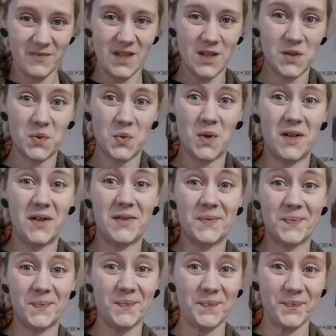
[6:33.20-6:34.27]
sweater
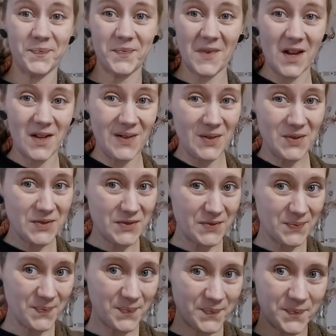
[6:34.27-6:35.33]
a lot
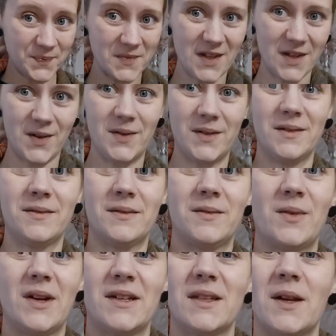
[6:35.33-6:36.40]

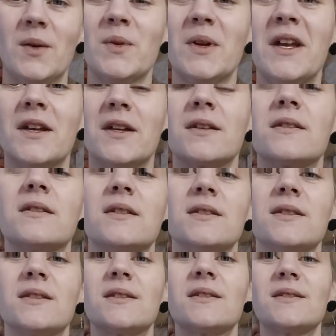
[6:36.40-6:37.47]
right now,
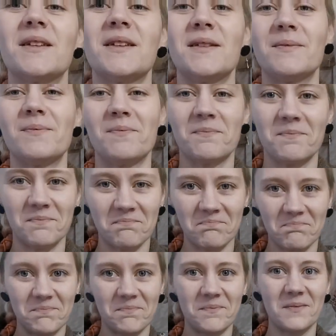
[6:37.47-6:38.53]
because
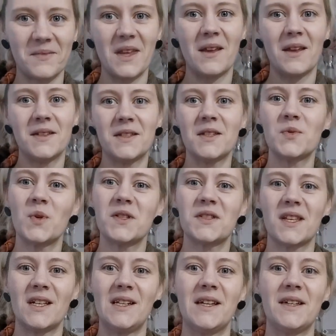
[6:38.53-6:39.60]
this was
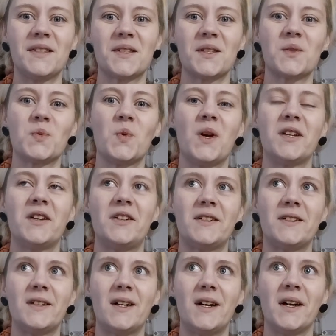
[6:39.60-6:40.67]
the last
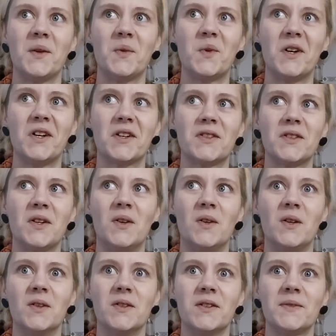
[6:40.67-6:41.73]
sweater I worked
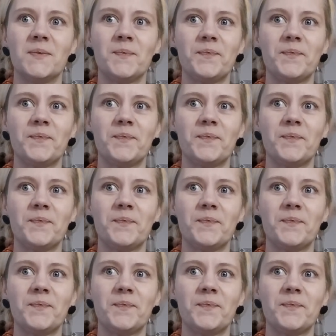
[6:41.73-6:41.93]
on